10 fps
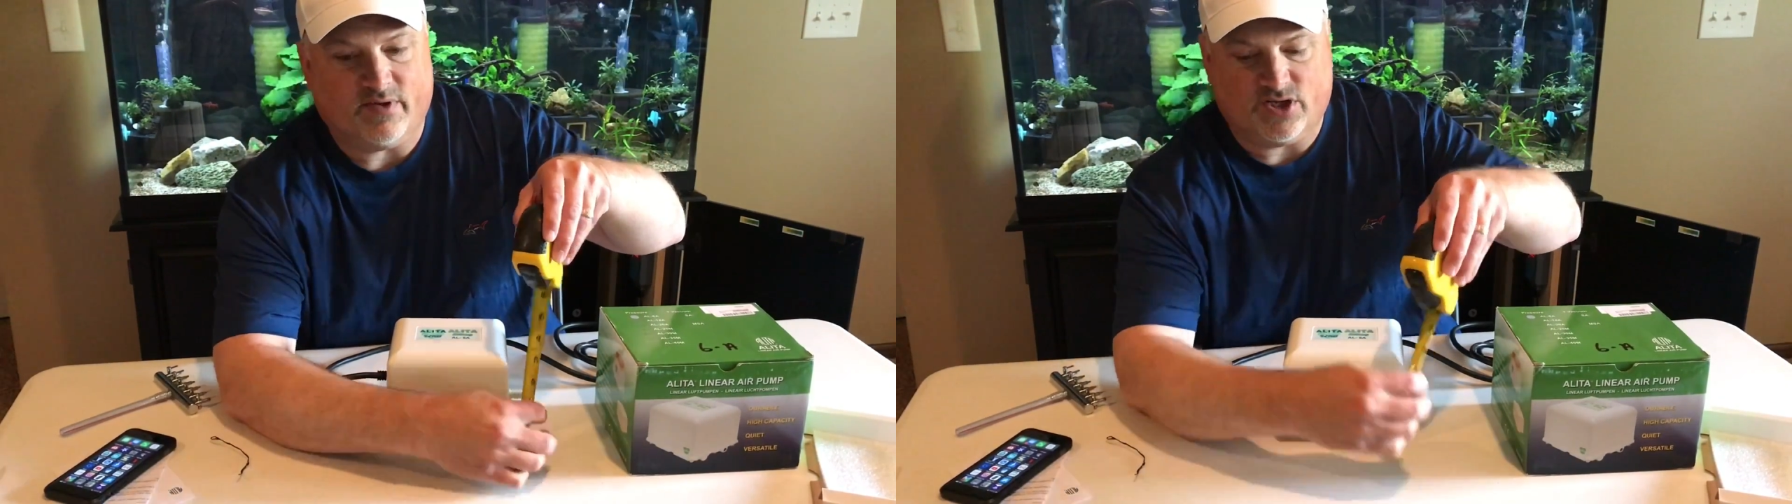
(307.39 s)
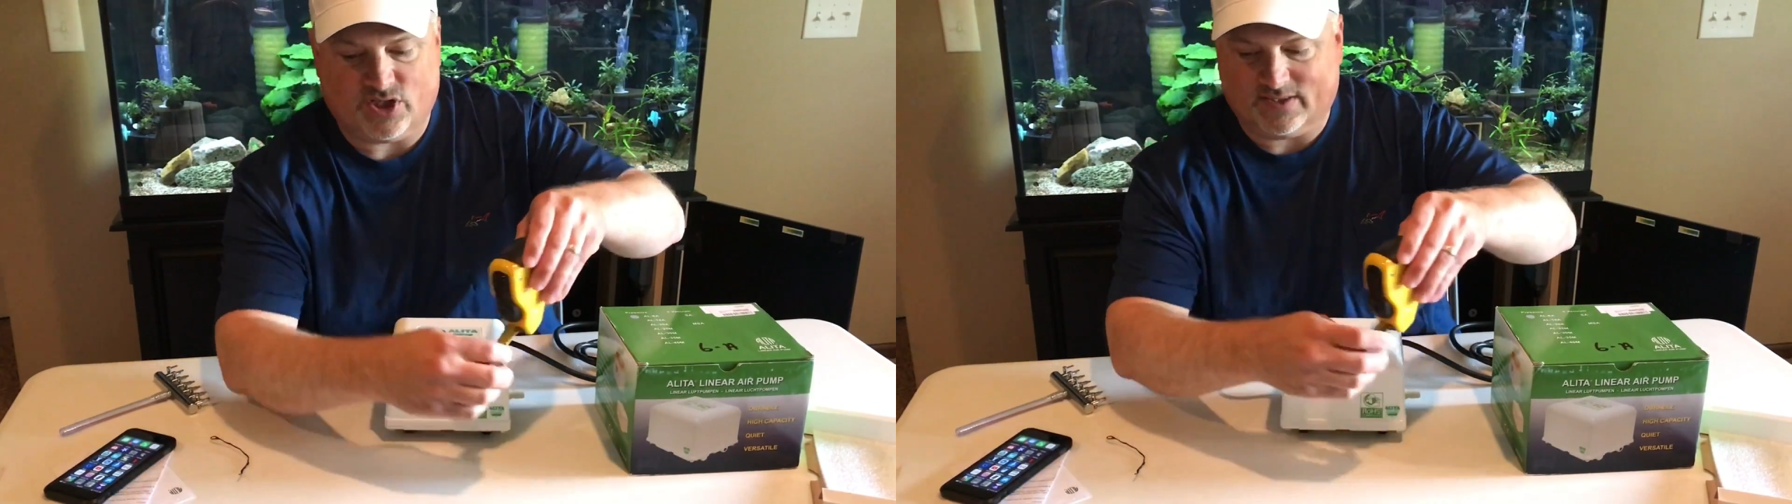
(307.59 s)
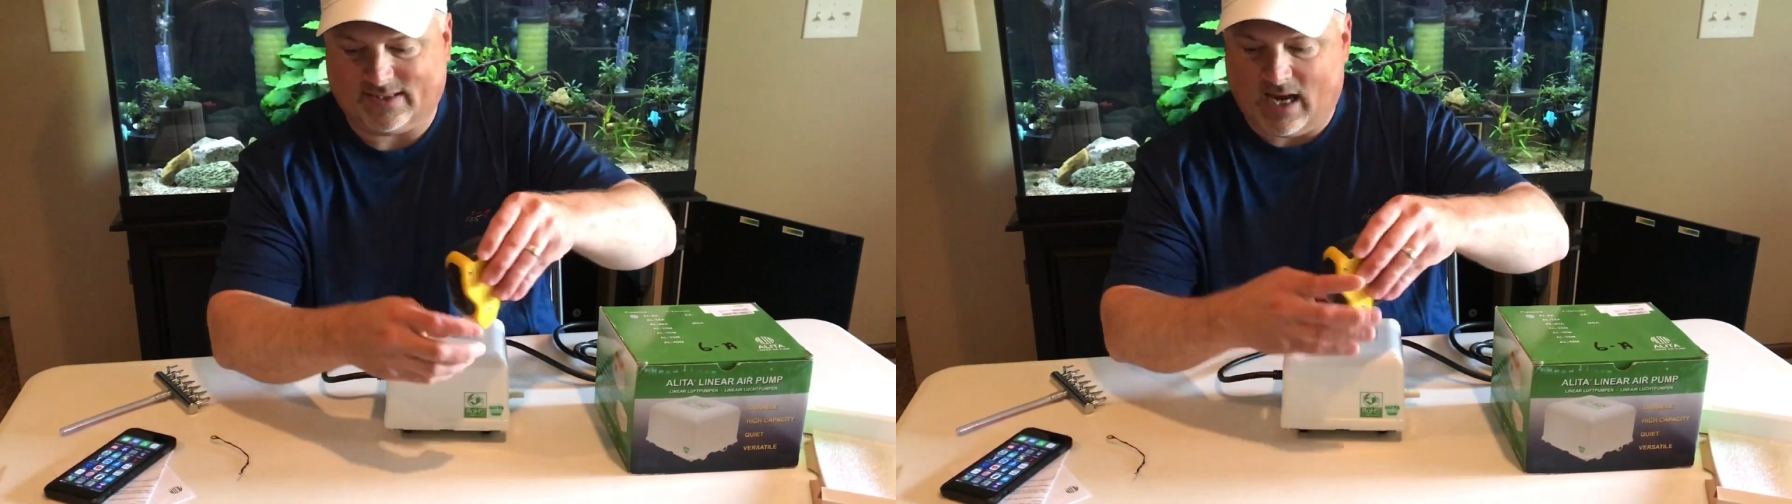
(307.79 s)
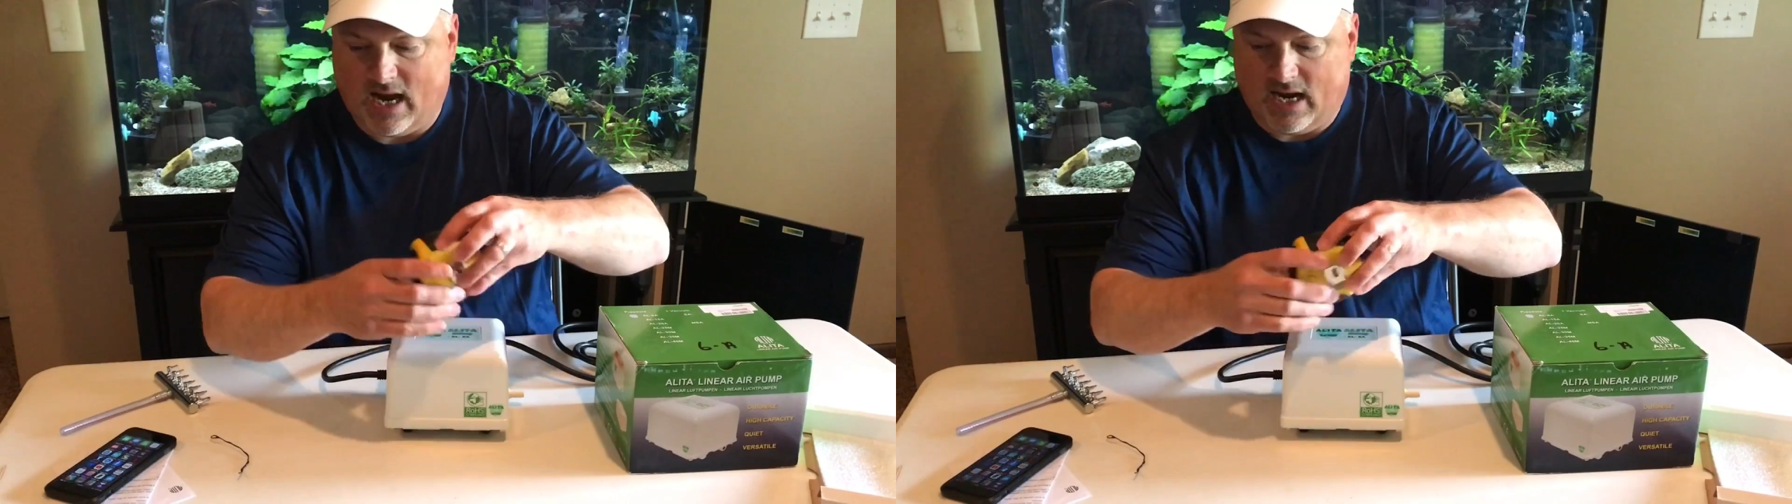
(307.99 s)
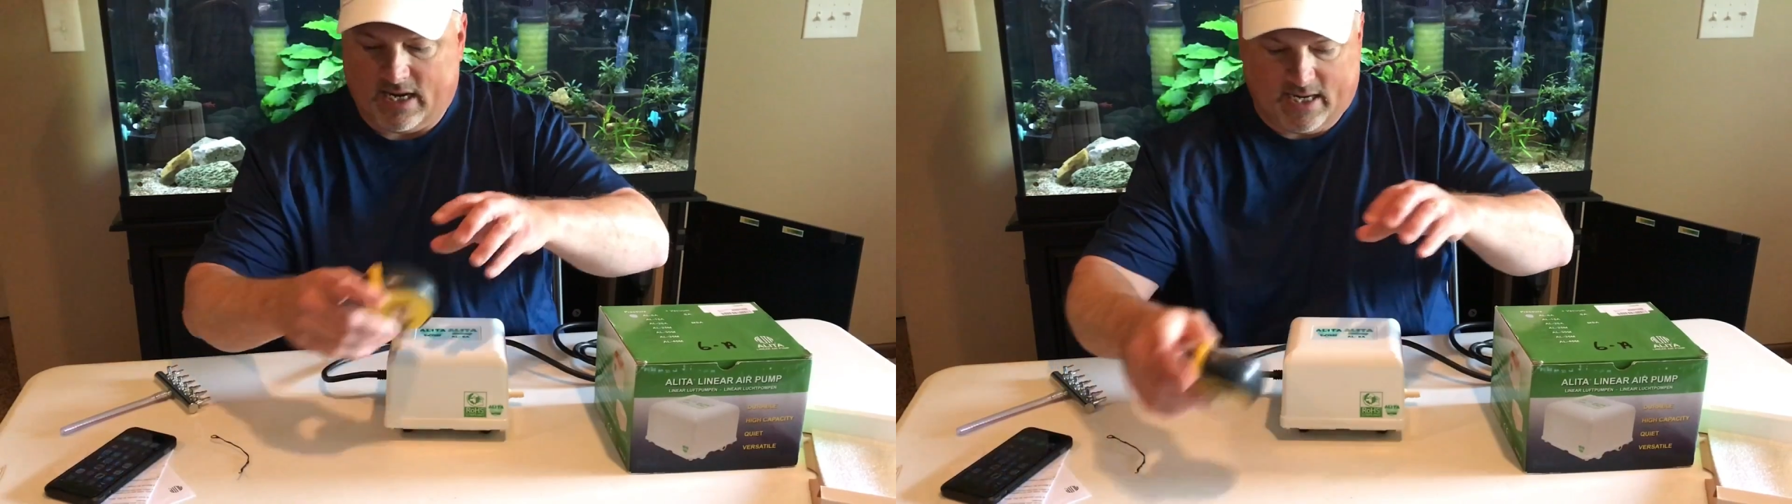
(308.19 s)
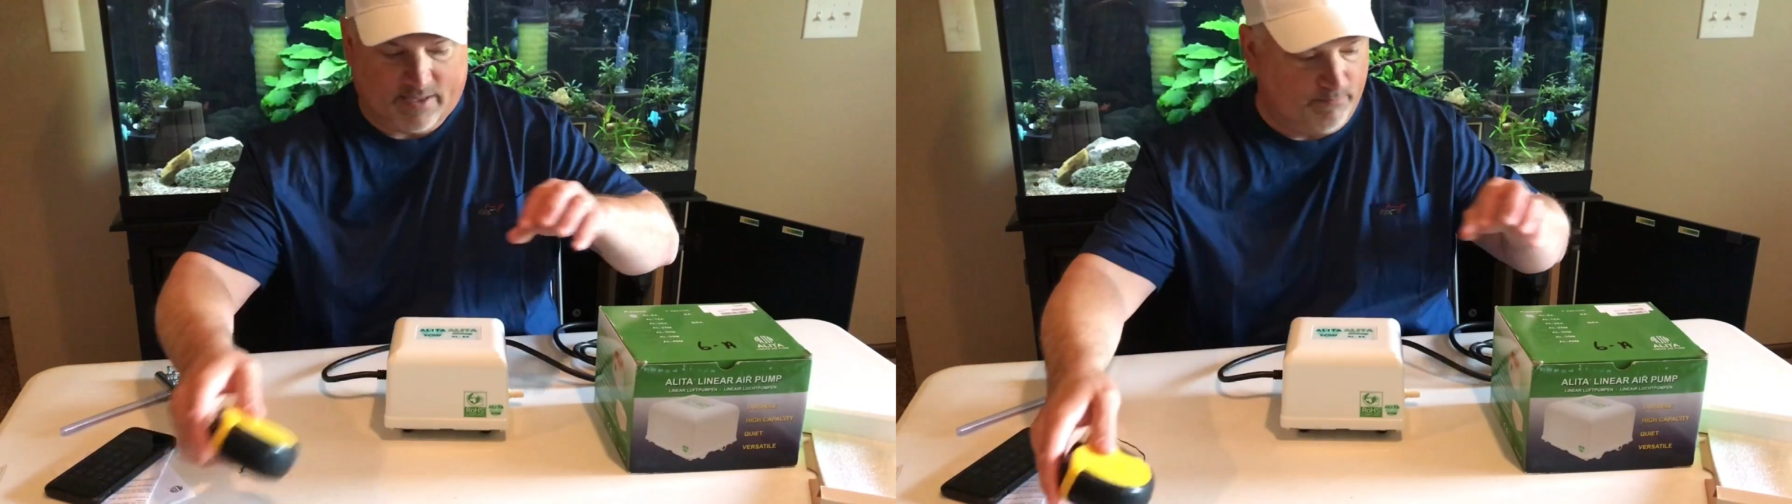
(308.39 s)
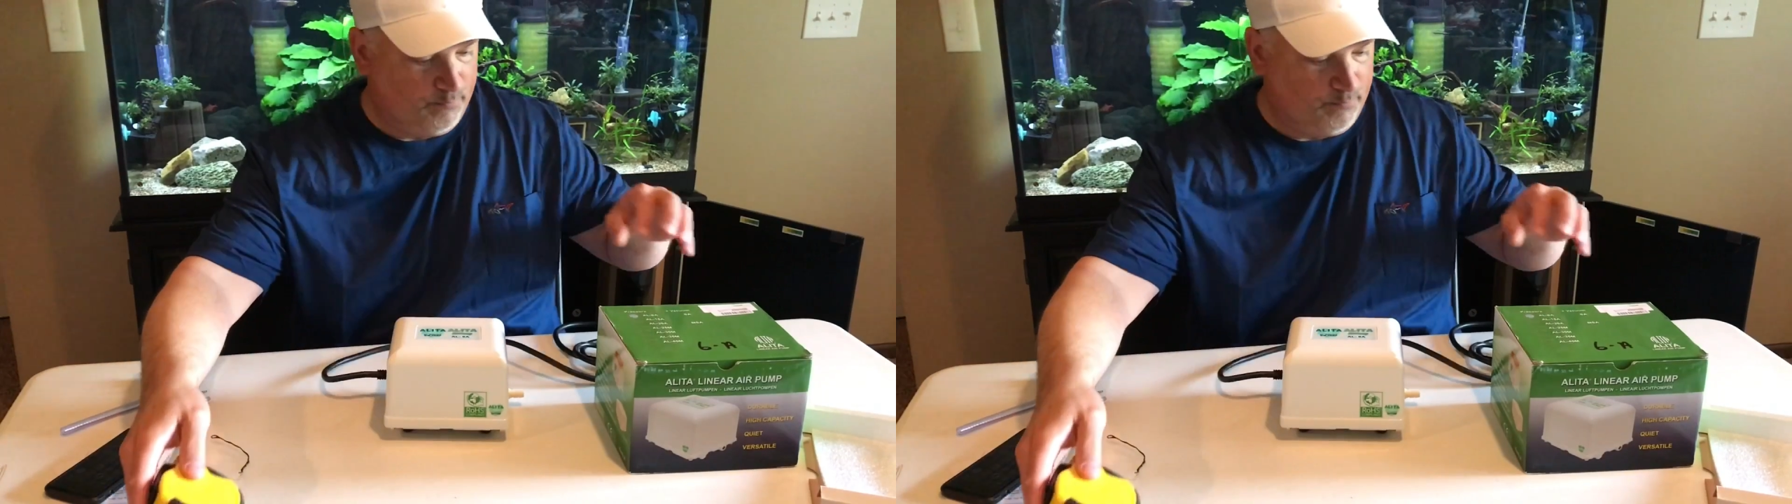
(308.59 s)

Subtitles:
inches high.